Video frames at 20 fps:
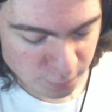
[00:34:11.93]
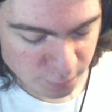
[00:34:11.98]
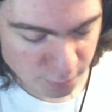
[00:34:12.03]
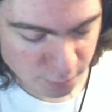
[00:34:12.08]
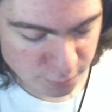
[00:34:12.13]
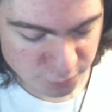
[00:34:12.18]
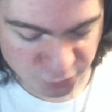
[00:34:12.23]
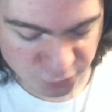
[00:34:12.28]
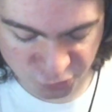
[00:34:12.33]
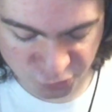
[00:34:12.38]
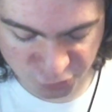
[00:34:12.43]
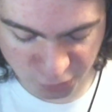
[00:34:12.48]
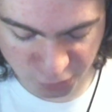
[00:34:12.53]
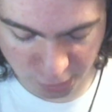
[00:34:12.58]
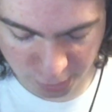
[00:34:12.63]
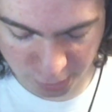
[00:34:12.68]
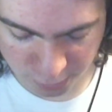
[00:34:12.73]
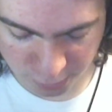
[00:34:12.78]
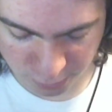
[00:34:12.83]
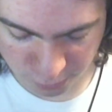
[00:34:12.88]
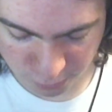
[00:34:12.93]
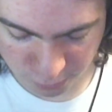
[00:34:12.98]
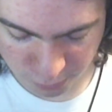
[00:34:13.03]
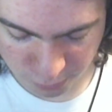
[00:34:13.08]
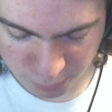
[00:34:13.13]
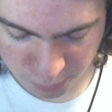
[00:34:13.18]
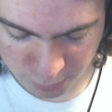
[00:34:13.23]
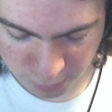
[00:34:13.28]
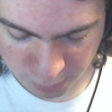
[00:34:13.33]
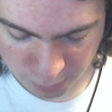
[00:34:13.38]

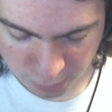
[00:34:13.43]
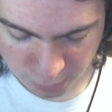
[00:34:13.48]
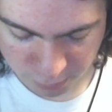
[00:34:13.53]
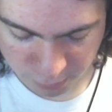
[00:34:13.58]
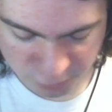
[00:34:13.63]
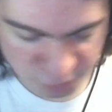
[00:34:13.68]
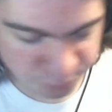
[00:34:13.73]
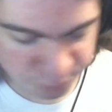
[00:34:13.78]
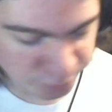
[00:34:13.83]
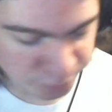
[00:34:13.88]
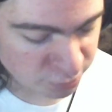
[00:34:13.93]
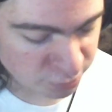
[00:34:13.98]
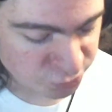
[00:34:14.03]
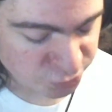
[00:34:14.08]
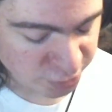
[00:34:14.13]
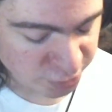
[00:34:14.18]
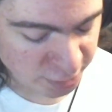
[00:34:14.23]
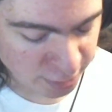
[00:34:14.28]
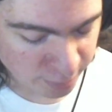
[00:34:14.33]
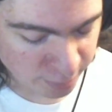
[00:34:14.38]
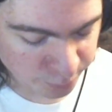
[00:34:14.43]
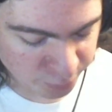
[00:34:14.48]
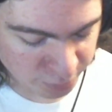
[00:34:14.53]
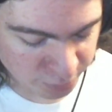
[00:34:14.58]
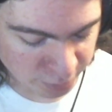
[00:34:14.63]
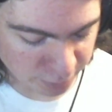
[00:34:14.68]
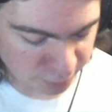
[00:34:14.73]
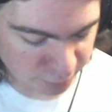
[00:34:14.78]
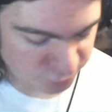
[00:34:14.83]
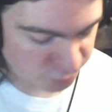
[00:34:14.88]
So, what's supposed to happen
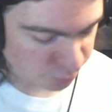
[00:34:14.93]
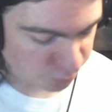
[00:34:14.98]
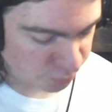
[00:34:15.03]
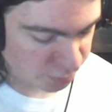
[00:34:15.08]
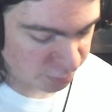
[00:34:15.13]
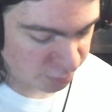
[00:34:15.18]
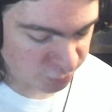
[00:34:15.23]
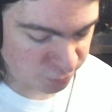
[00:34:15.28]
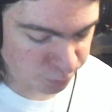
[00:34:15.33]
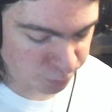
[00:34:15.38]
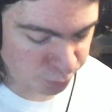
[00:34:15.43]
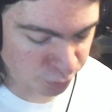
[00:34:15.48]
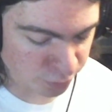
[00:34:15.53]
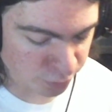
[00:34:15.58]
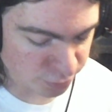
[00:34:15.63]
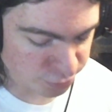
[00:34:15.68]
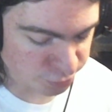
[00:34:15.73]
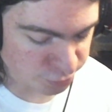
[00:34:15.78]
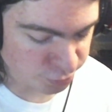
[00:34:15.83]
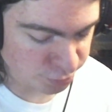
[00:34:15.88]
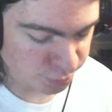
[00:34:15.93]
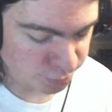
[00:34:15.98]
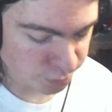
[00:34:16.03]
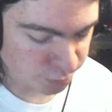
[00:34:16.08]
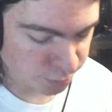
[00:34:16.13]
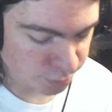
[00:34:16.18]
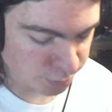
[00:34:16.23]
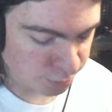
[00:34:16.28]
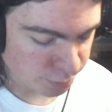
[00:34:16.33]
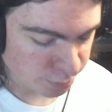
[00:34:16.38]
here is that we need to put
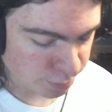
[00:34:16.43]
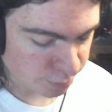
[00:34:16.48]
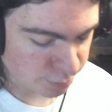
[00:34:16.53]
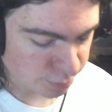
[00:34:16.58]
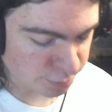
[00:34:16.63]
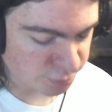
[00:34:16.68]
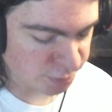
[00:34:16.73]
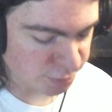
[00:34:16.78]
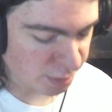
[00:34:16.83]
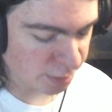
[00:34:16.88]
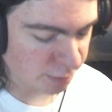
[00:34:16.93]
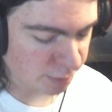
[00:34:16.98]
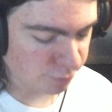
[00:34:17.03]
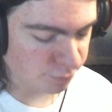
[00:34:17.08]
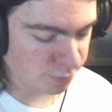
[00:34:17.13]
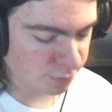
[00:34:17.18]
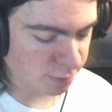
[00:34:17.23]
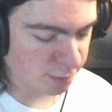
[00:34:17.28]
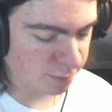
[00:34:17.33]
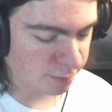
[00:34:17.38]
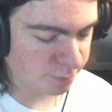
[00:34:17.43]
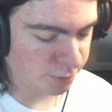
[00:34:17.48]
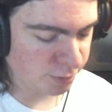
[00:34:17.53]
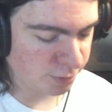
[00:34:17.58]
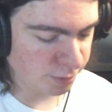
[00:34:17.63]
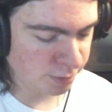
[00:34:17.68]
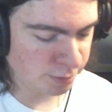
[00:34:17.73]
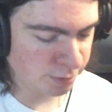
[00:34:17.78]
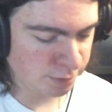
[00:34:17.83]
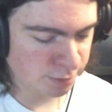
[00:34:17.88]
the diorama